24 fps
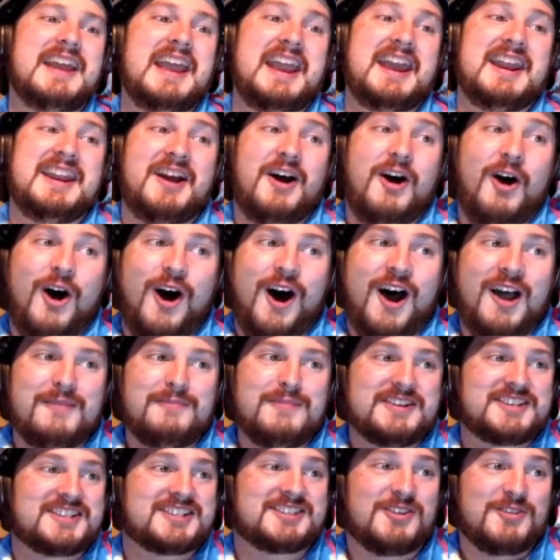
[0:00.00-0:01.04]
and uh,
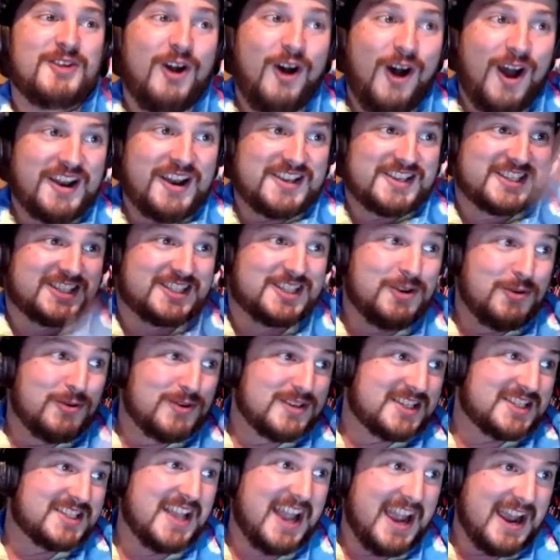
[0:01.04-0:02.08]
Mister on a
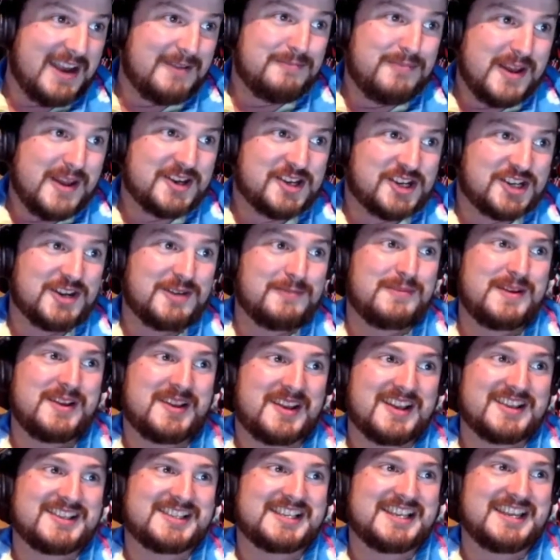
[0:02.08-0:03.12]
suicide mission
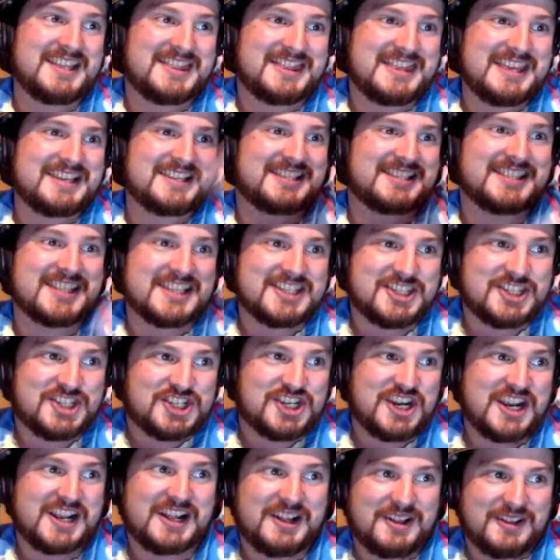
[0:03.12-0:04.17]
because he thinks this
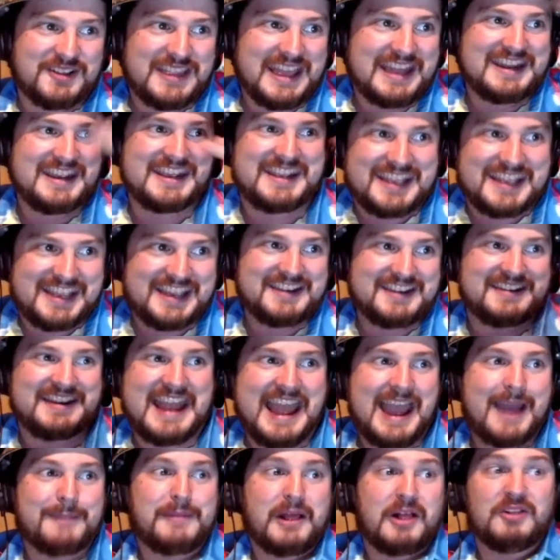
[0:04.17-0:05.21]
chick that he
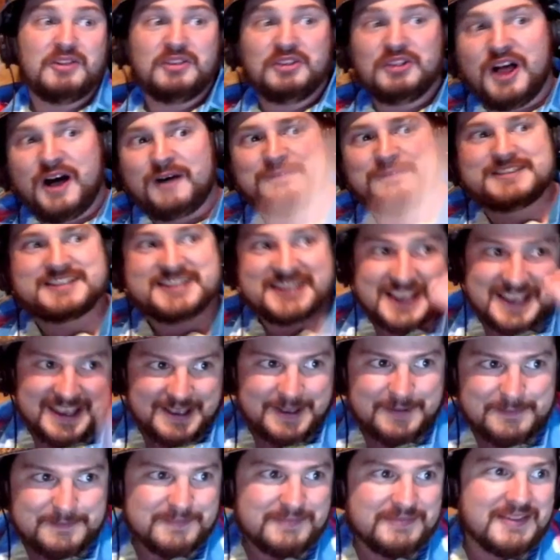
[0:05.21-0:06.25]
kidnapped loves
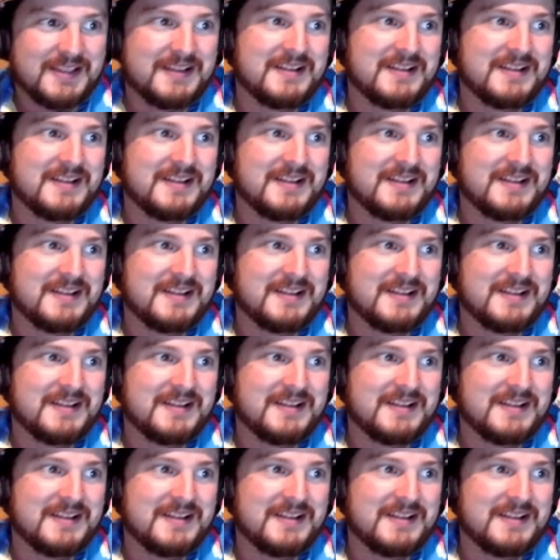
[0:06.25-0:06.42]
him.